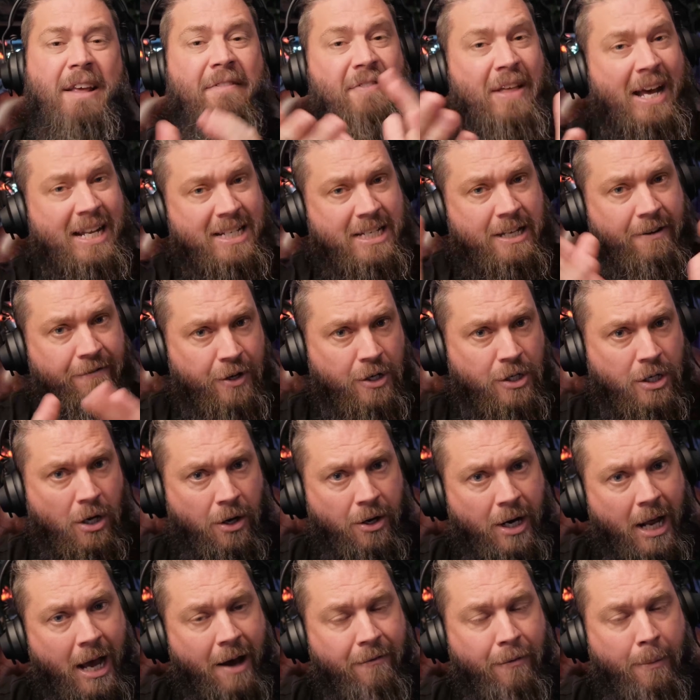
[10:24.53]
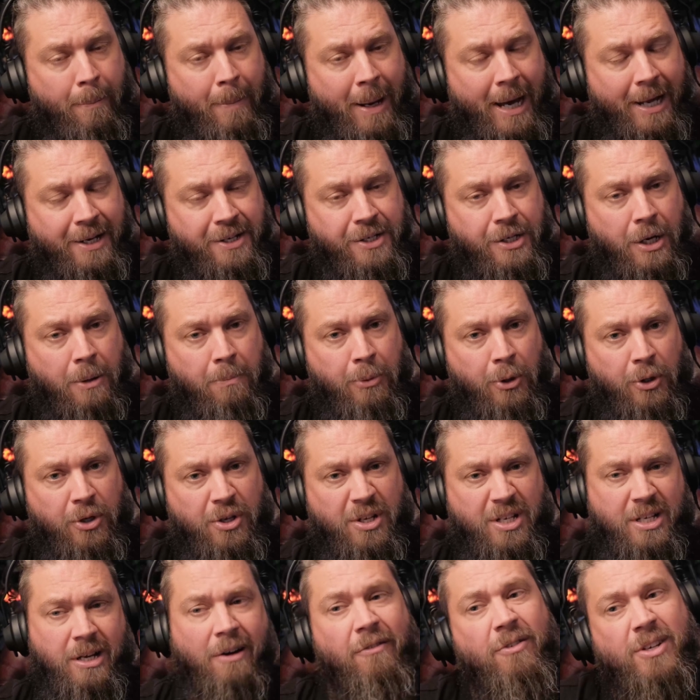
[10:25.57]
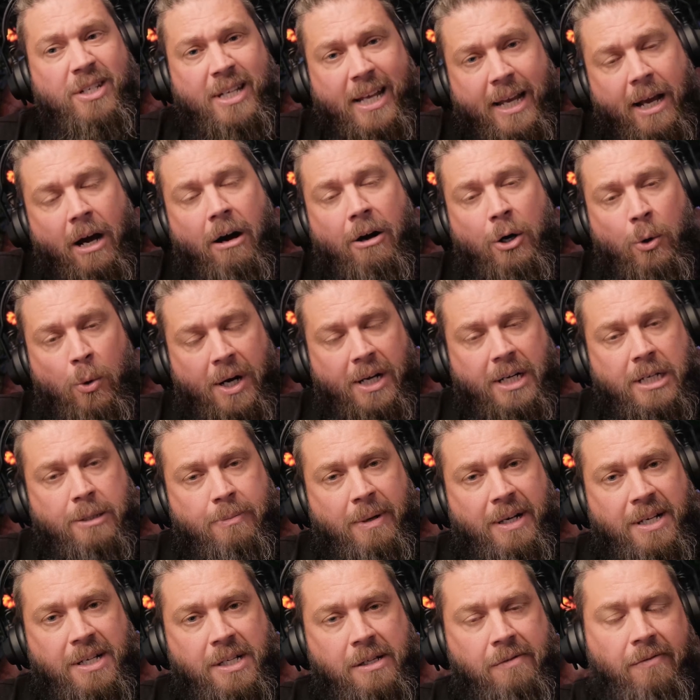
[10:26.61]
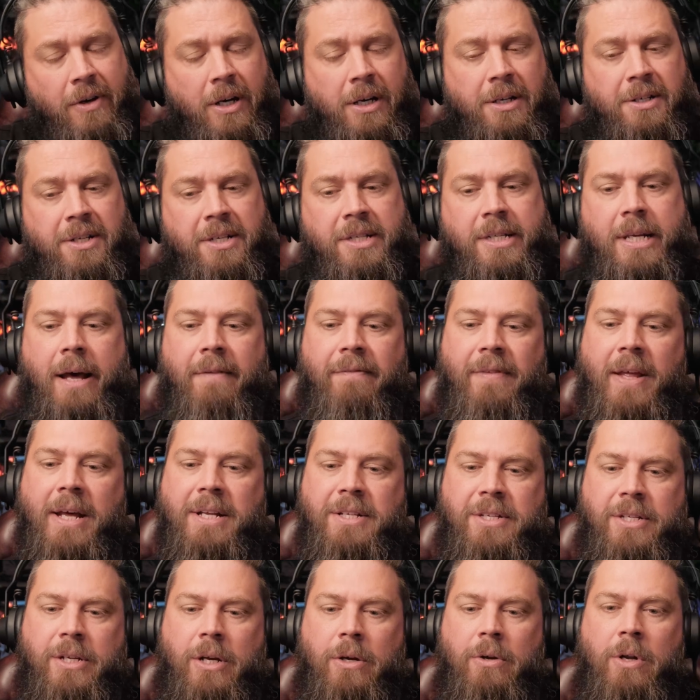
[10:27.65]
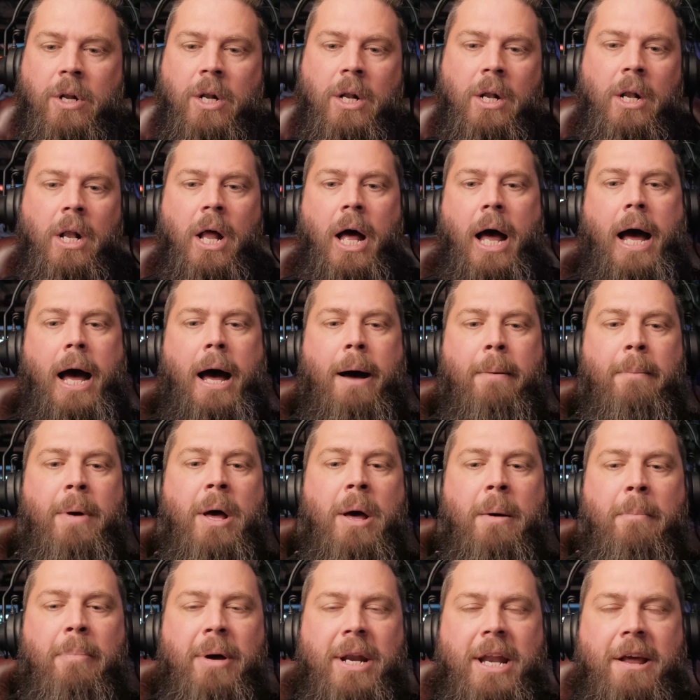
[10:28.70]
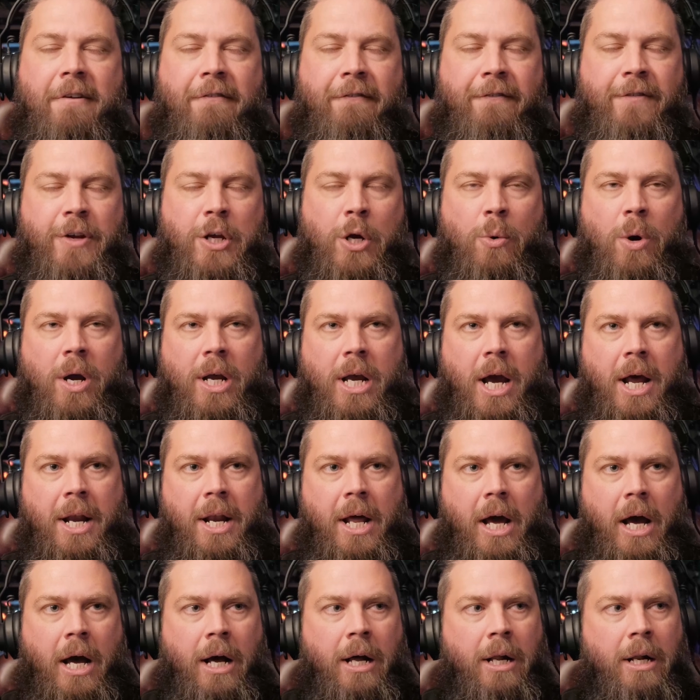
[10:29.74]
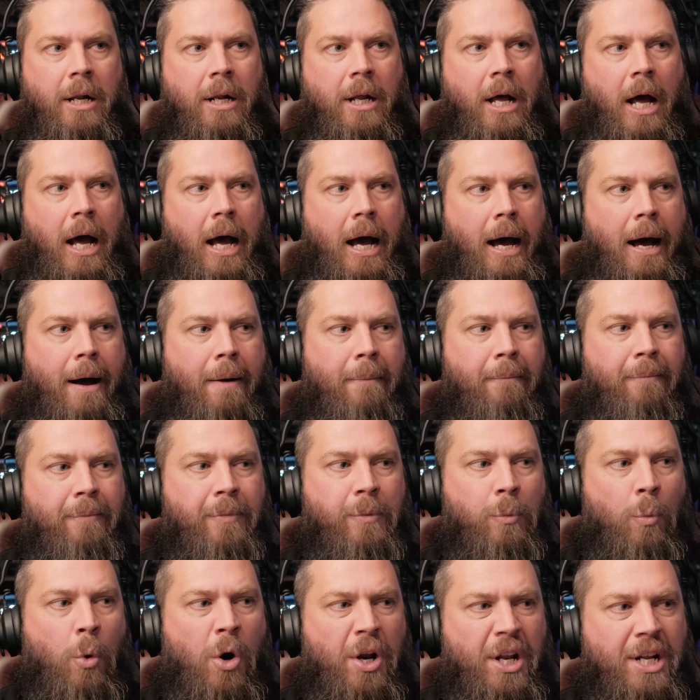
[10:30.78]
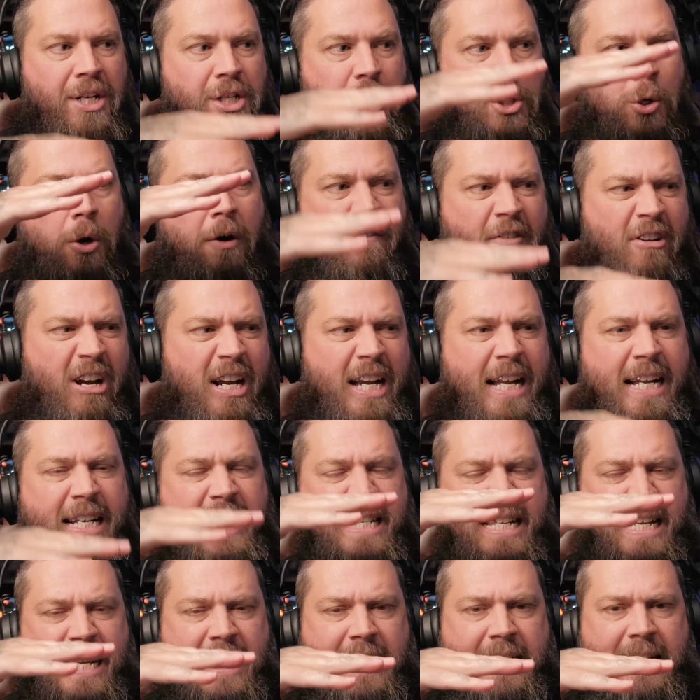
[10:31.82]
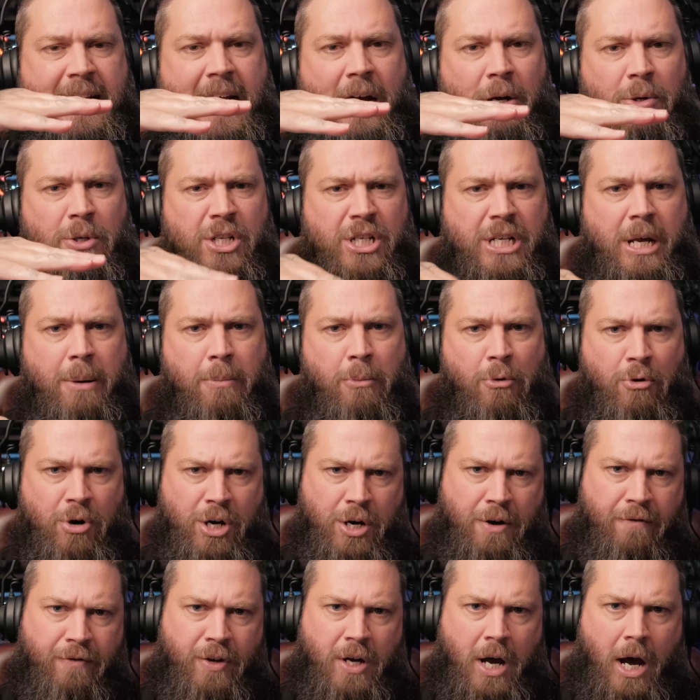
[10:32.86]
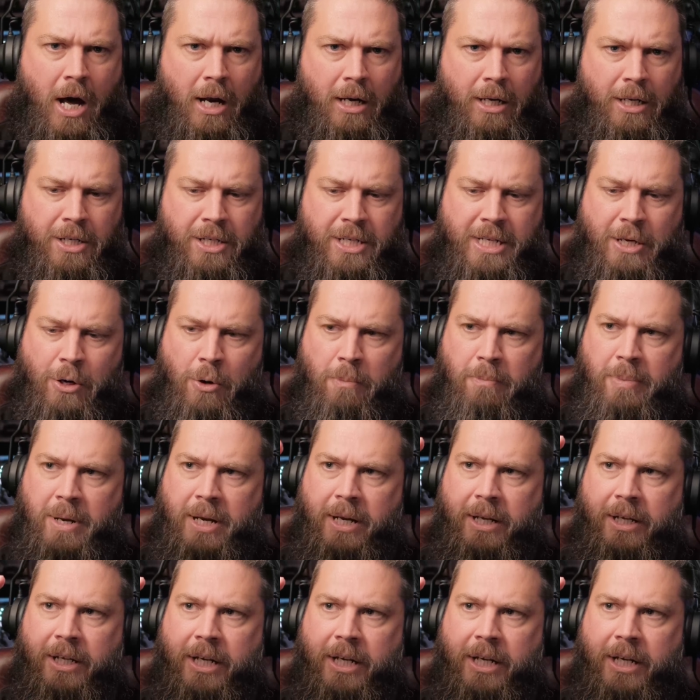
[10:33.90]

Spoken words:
That's if you don't have a Pantone book yourself, because they are quite expensive, I understand that. So, but if you were going to want to do a really detailed summary of colors, it would be